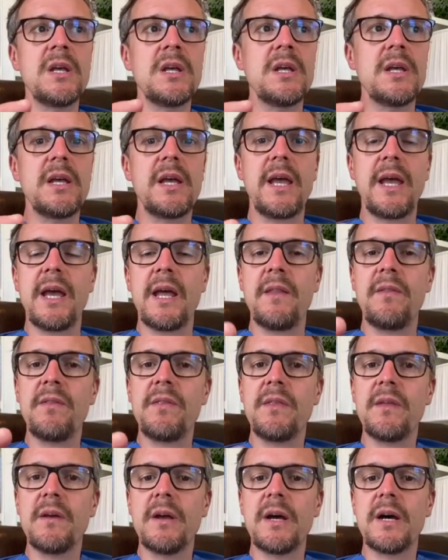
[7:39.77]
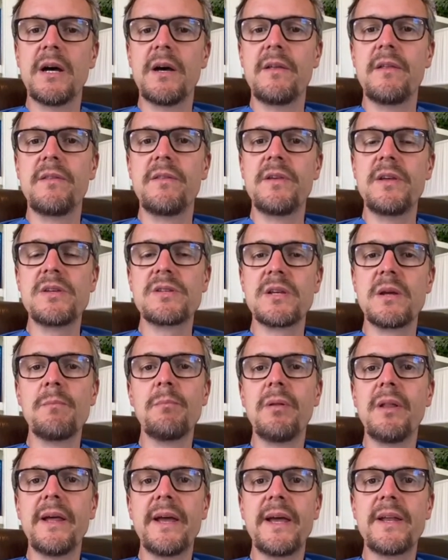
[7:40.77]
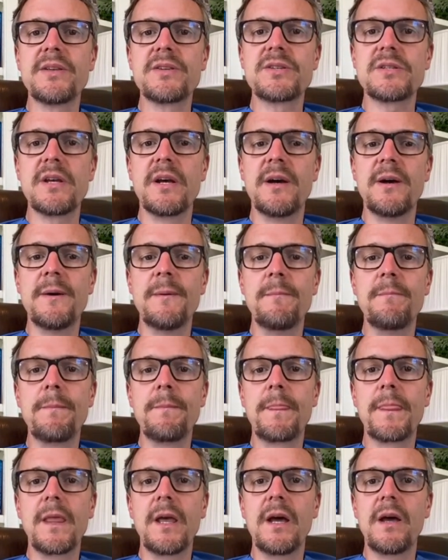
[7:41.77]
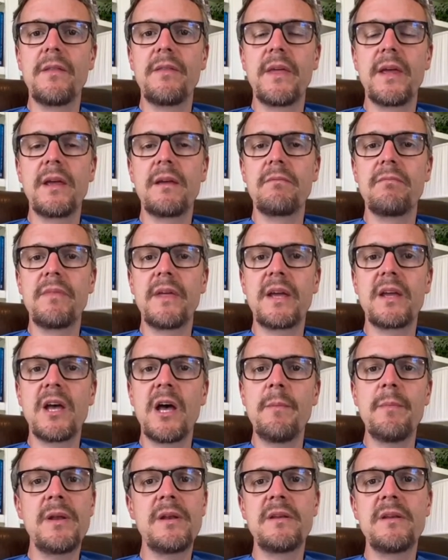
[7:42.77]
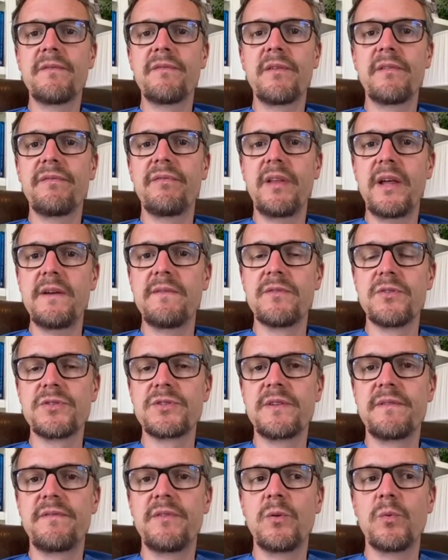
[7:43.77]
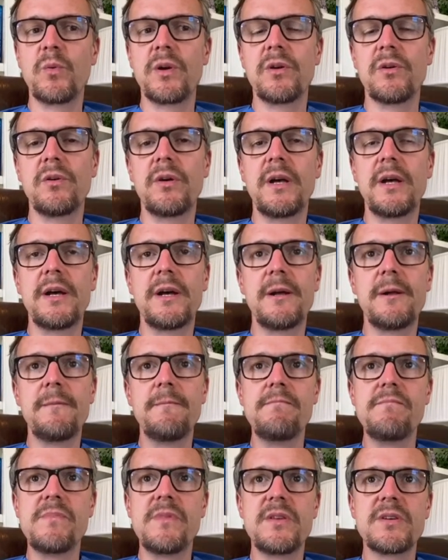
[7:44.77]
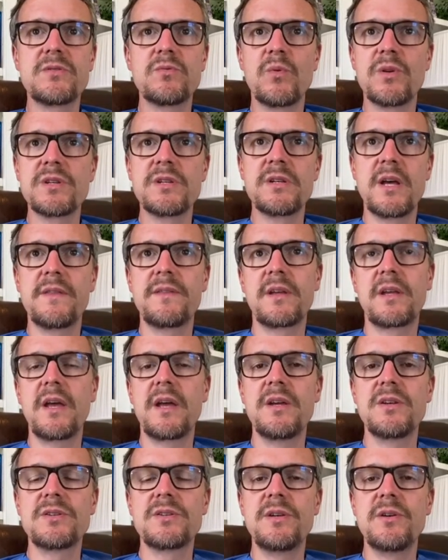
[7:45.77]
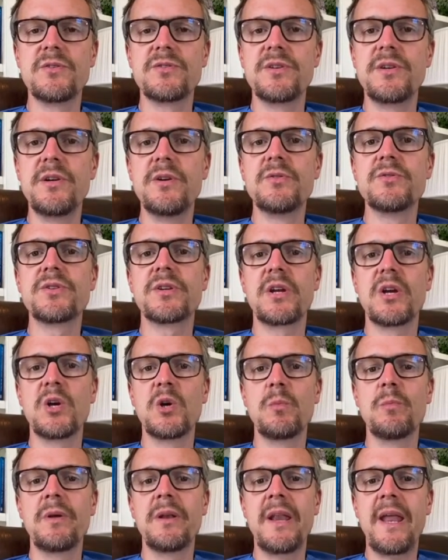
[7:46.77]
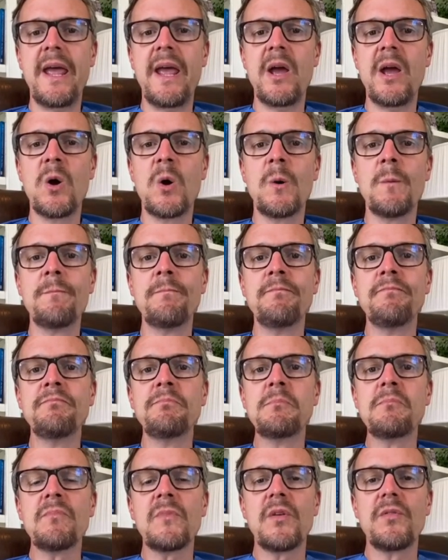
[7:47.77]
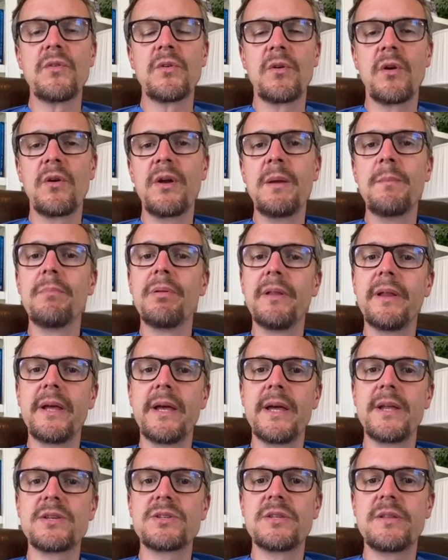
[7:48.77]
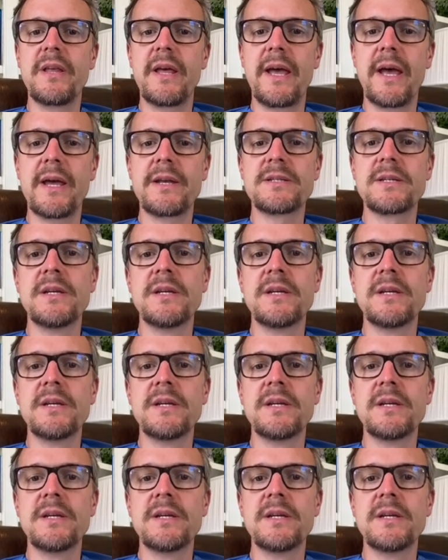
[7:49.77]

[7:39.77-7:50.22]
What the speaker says: And these implants, they come in different flavors, if you will. This was not the case years and years ago, but now there are implants that